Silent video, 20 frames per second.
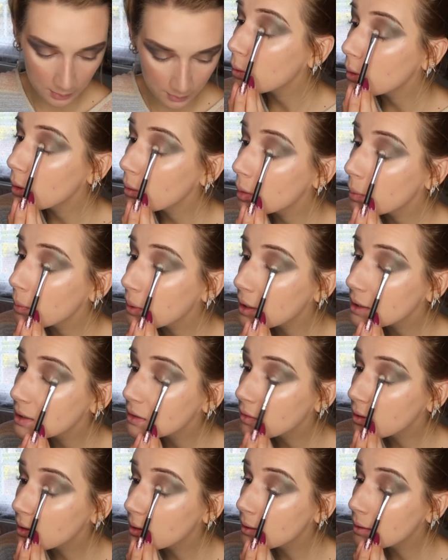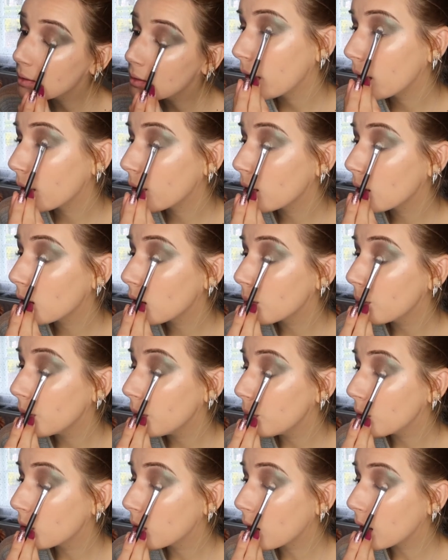But we will persevere. I know a lot of
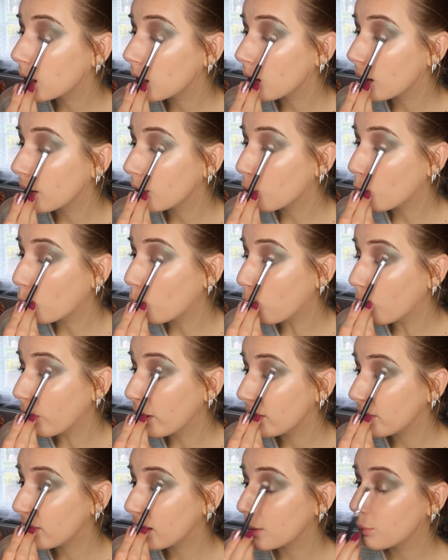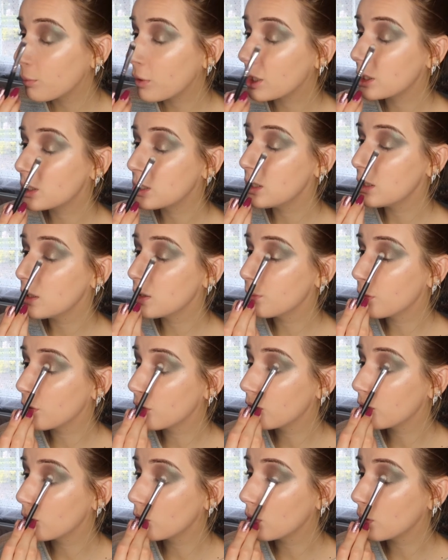people kind of like wet their brushes
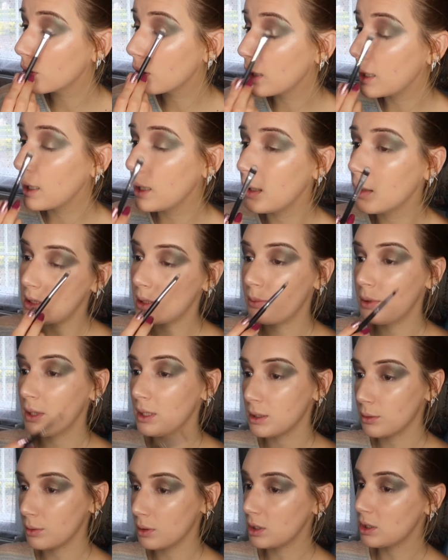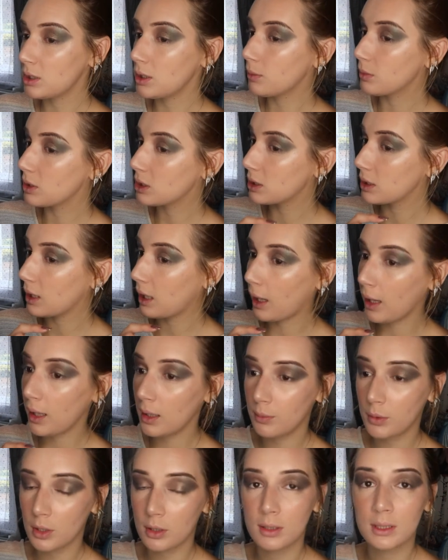before they dip into a shimmer
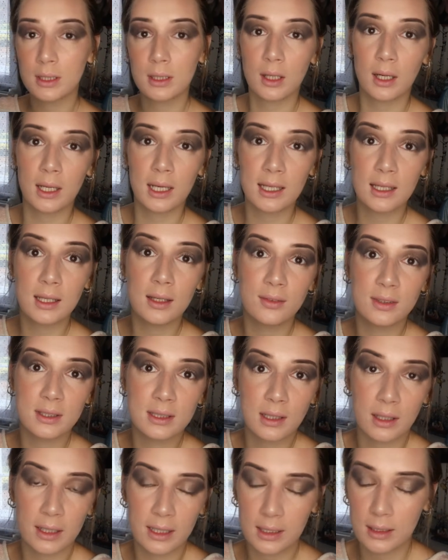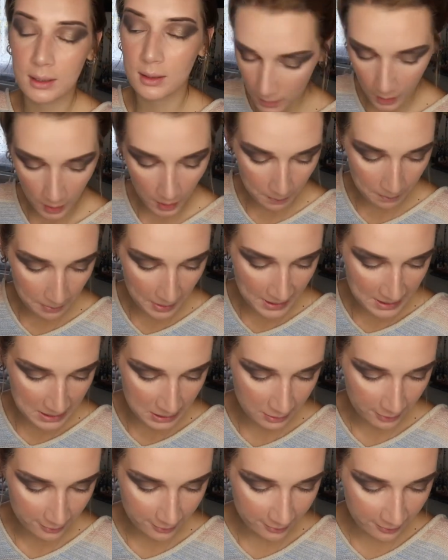shade because it kind of gives like a
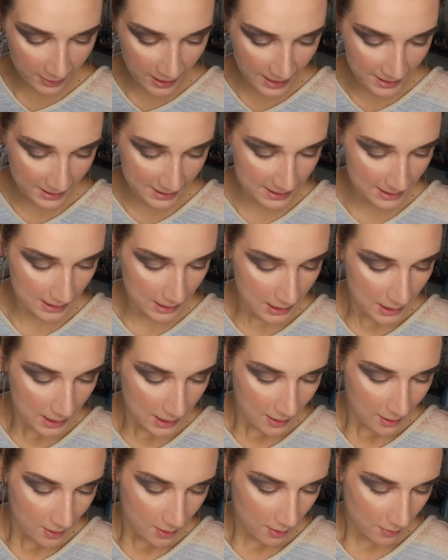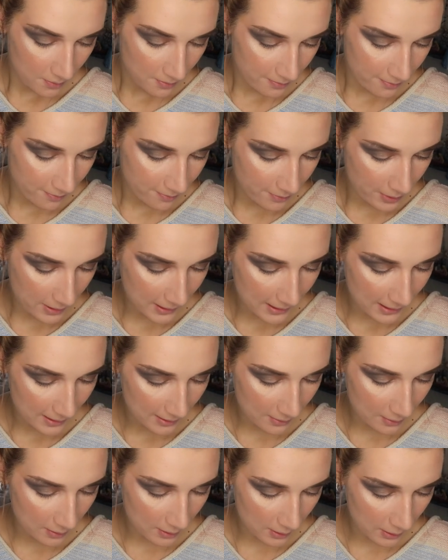better effect. But
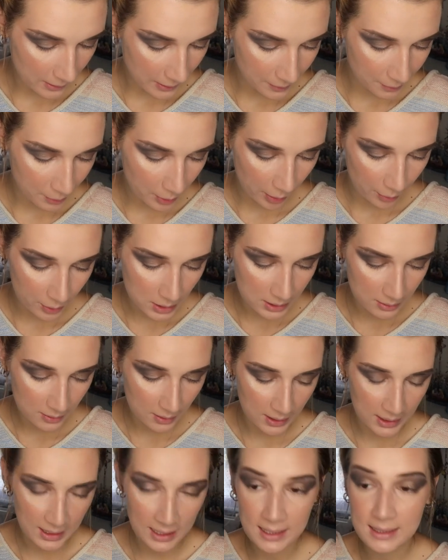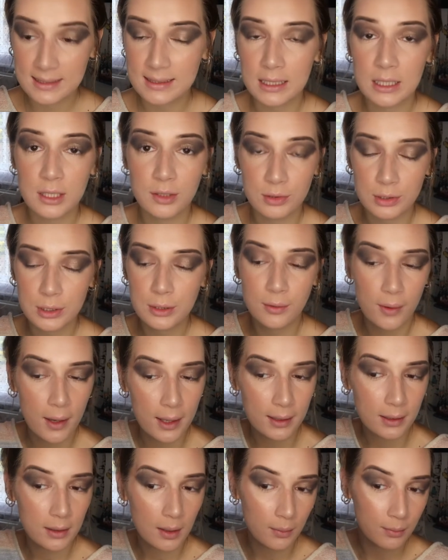the only problem with doing that is that you do
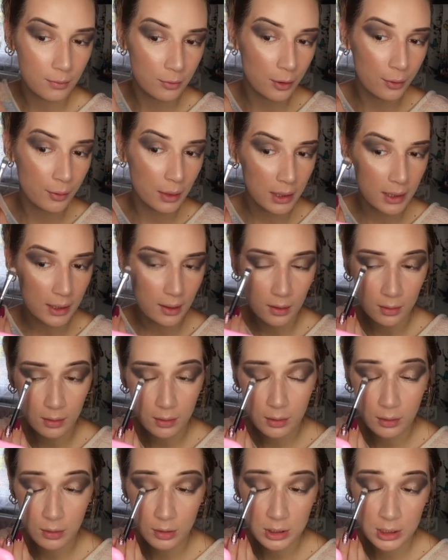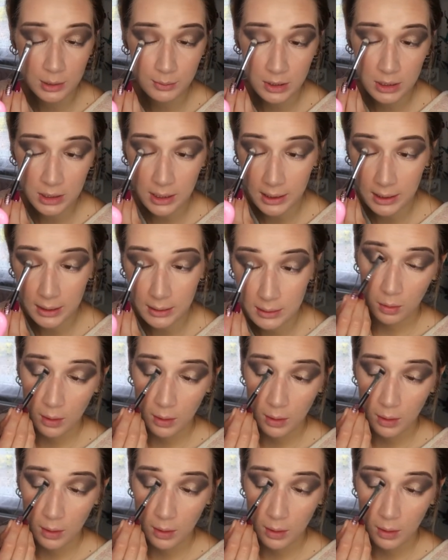end up ruining your shimmer shade.